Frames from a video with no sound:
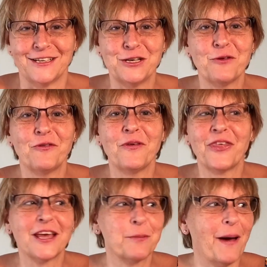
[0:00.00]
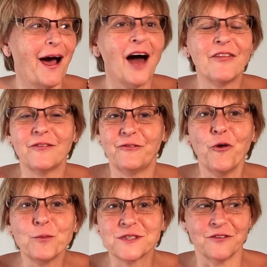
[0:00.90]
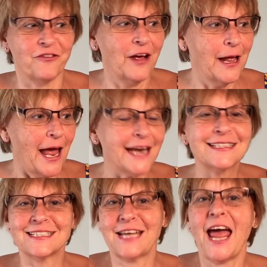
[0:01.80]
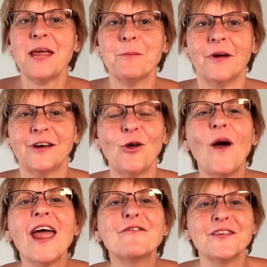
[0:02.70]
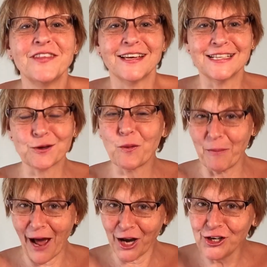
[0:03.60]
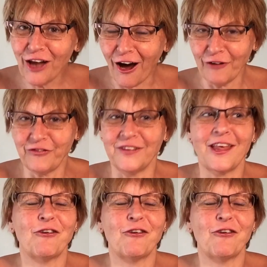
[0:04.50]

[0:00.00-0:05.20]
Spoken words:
If we think about other forms of entertainment, not everything is all about laughing.